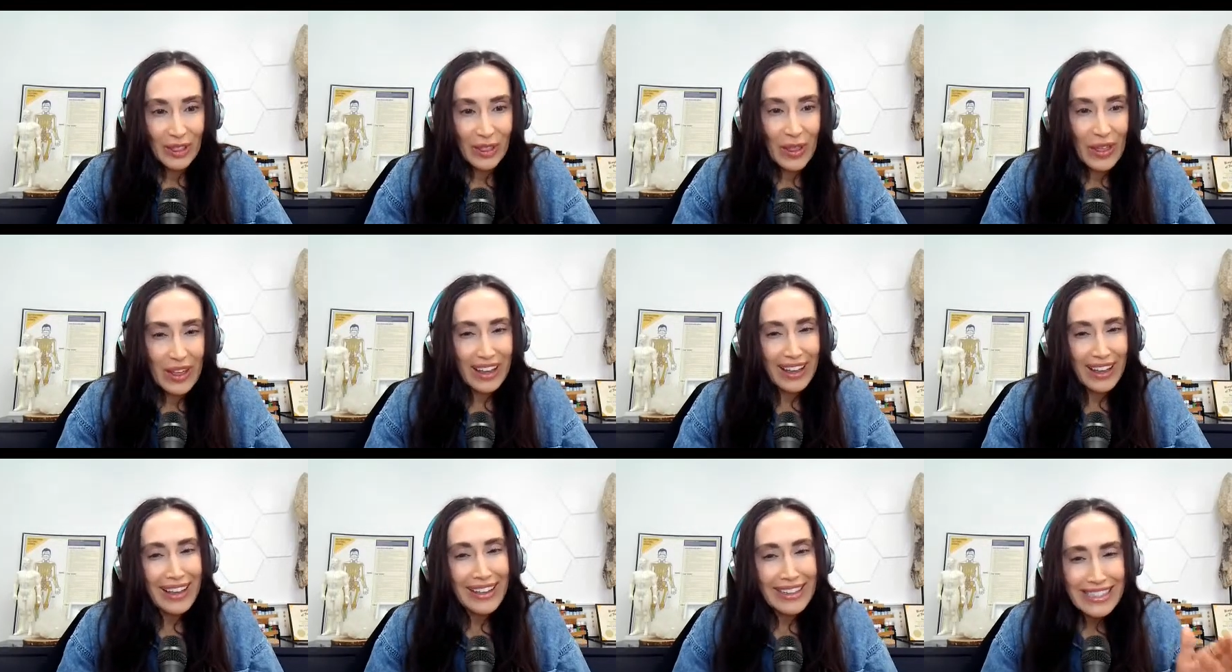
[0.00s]

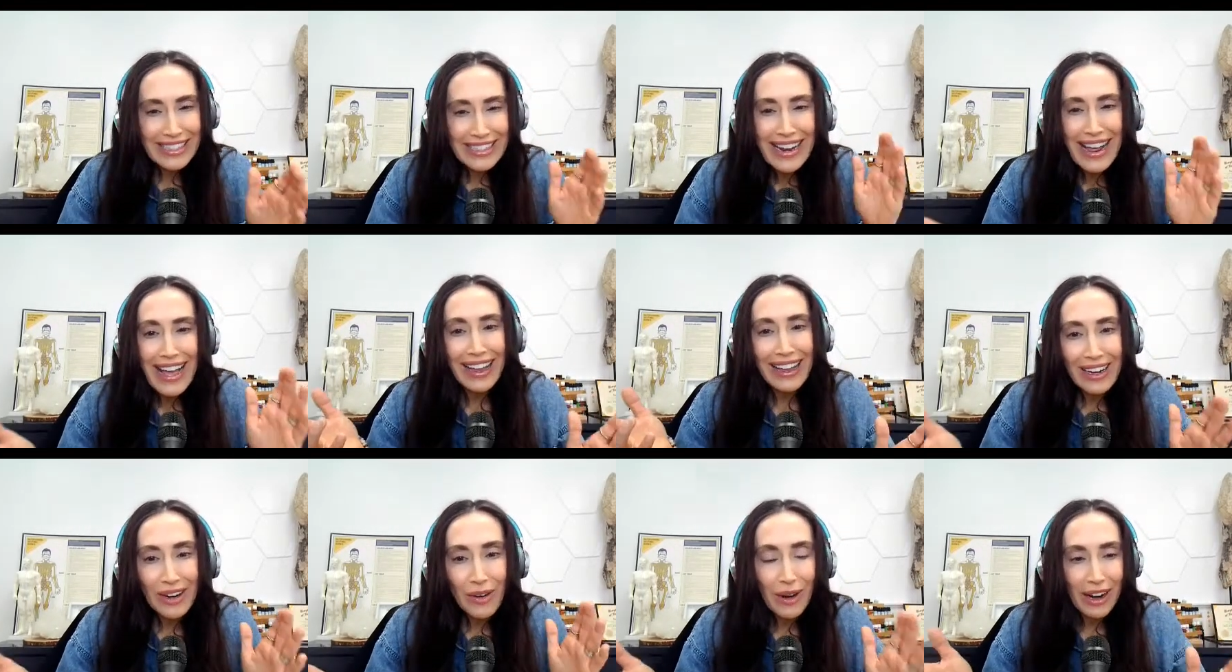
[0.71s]
It's not
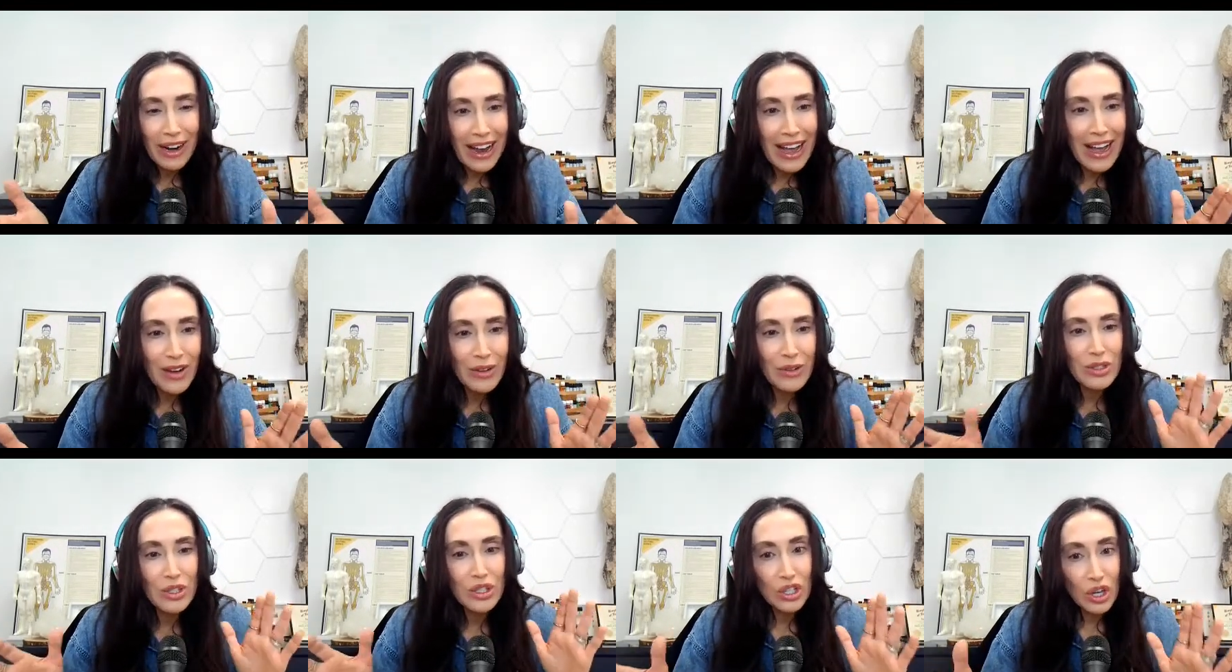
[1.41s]
going to work
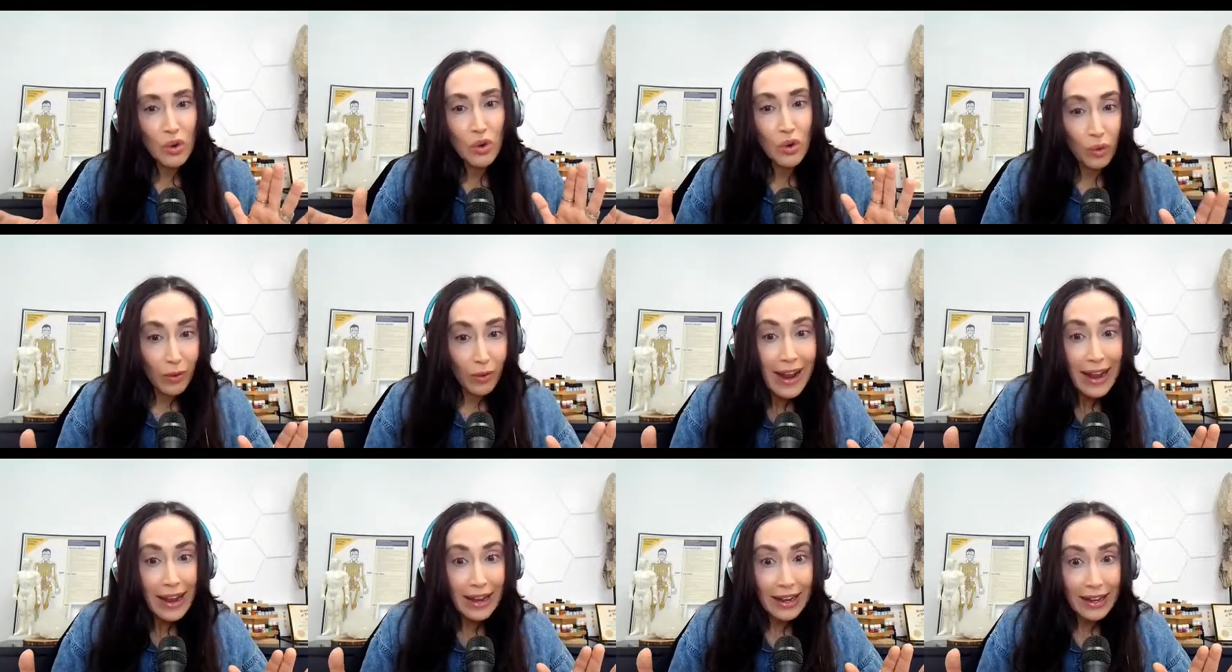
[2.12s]
out so
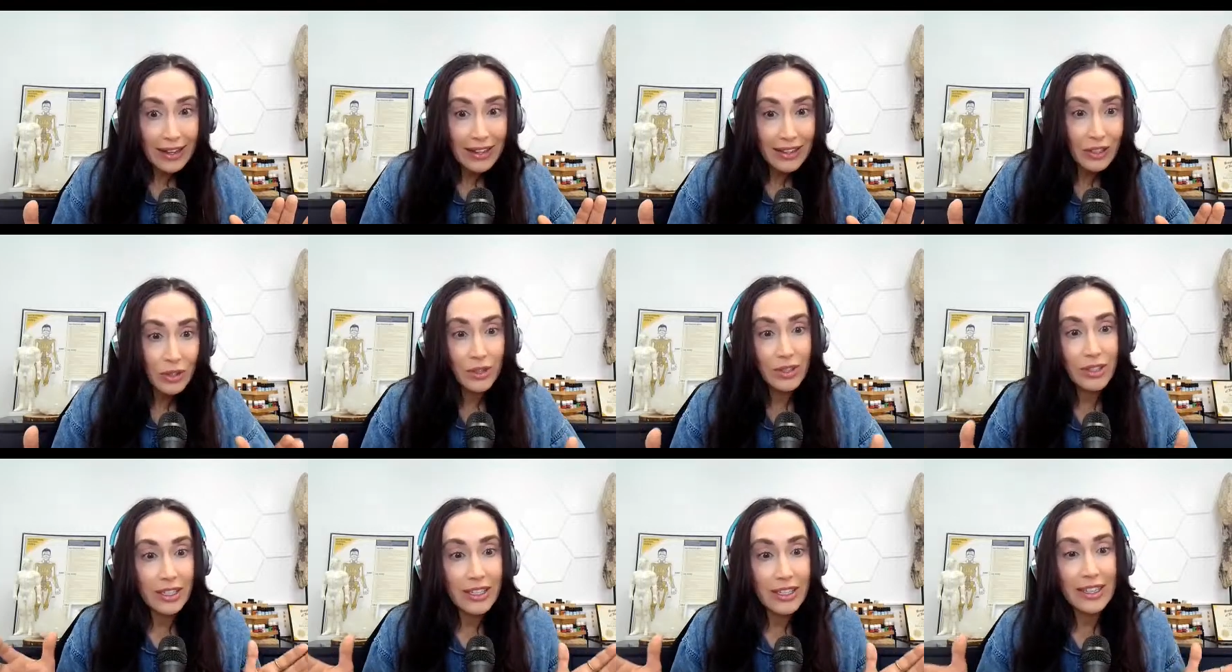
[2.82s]
great. You
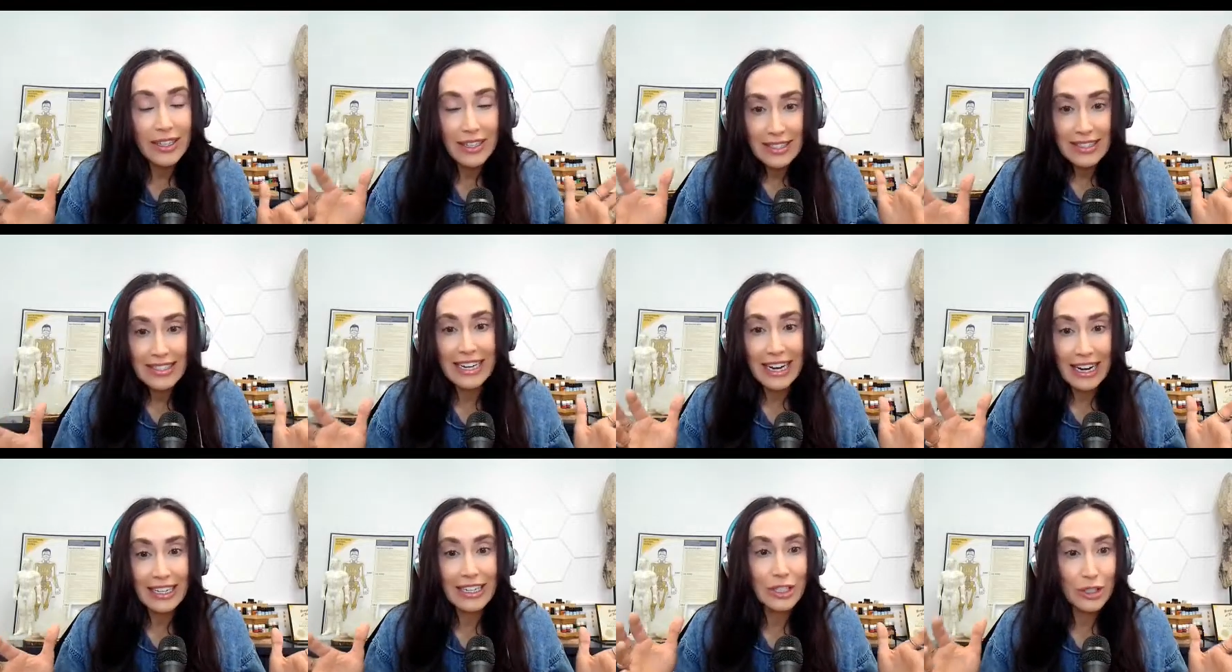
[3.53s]
could get a
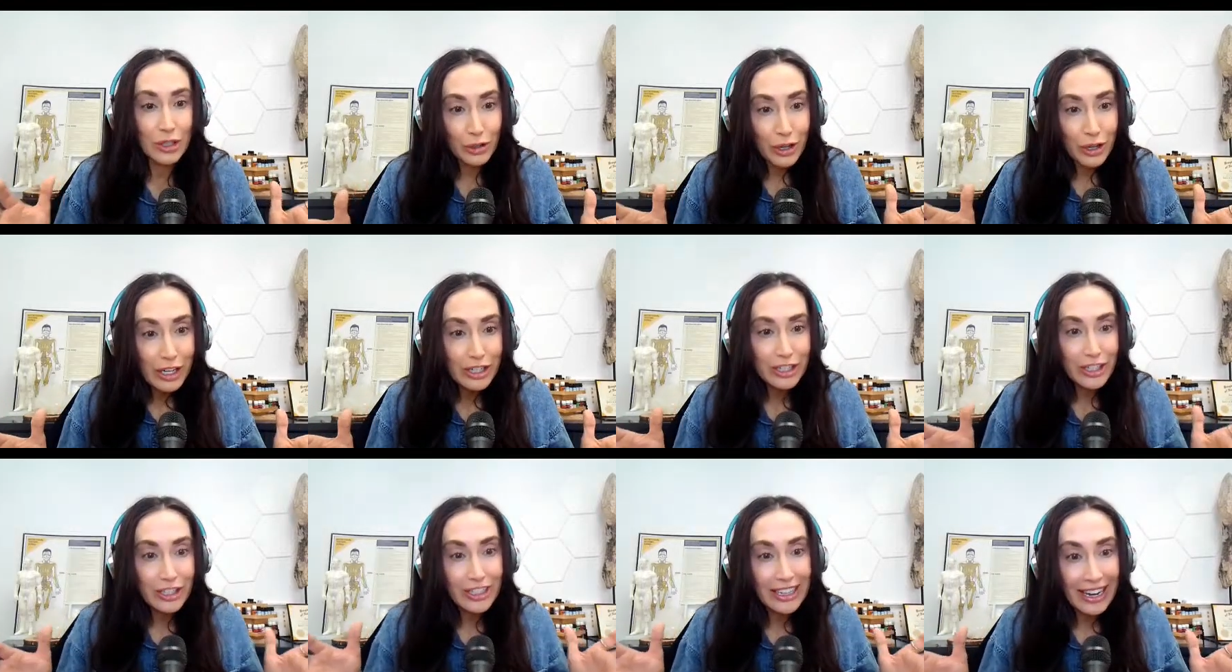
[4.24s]
standing
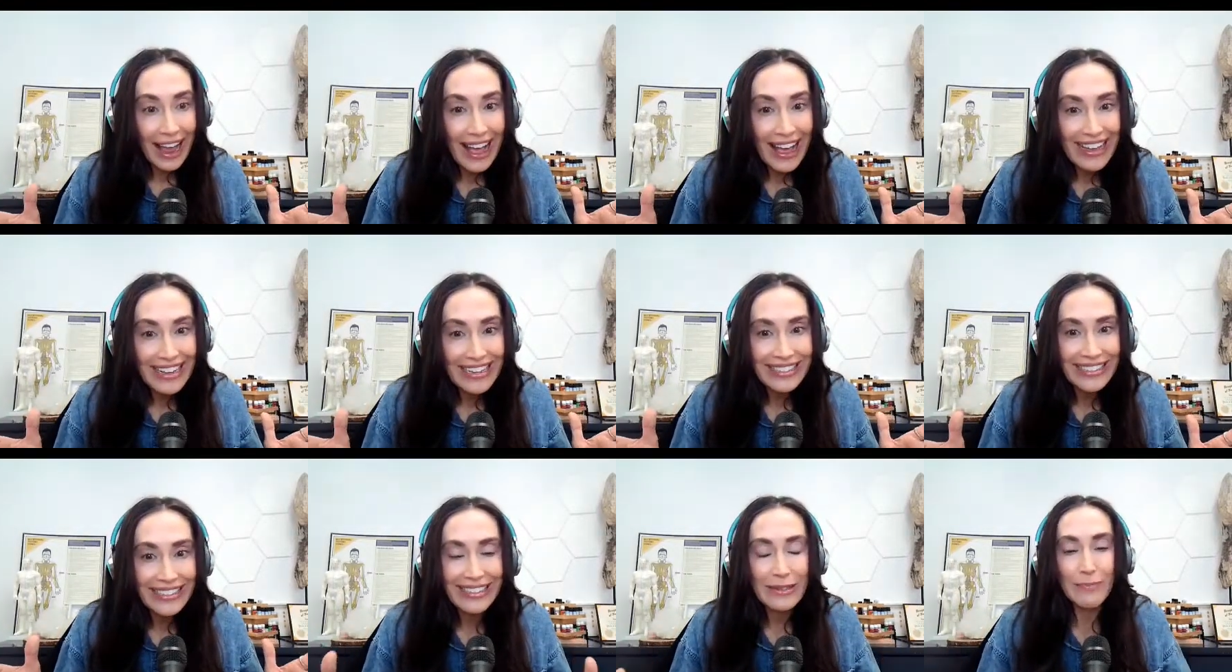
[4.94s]
structure,
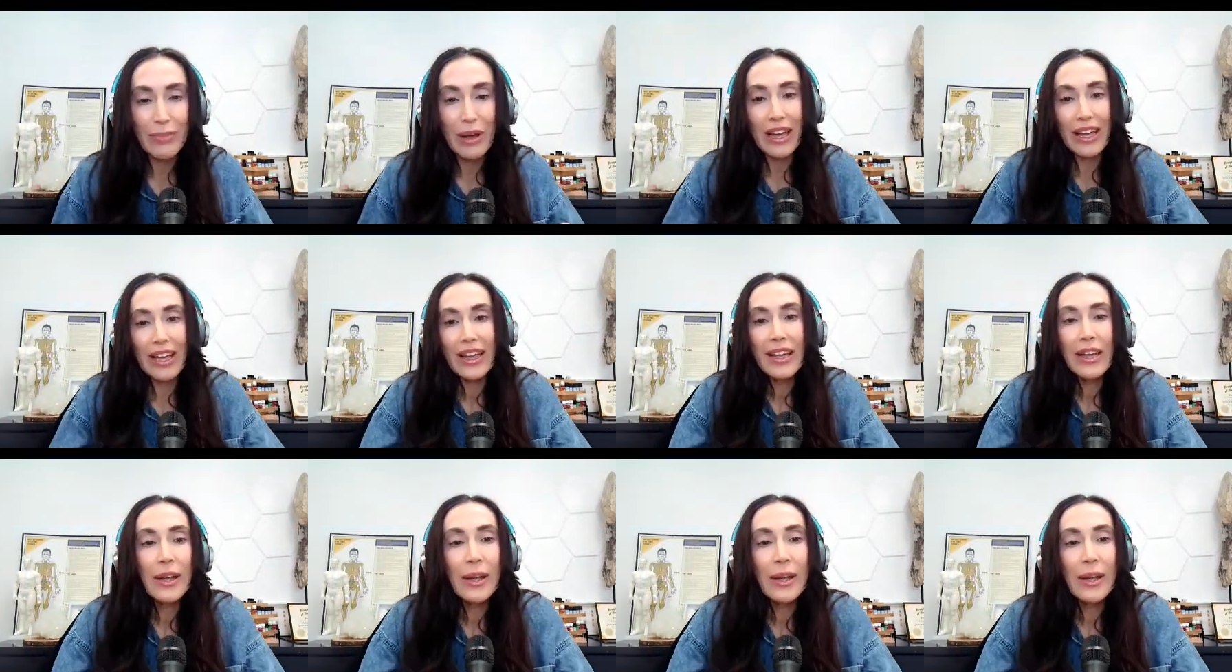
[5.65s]
yes, but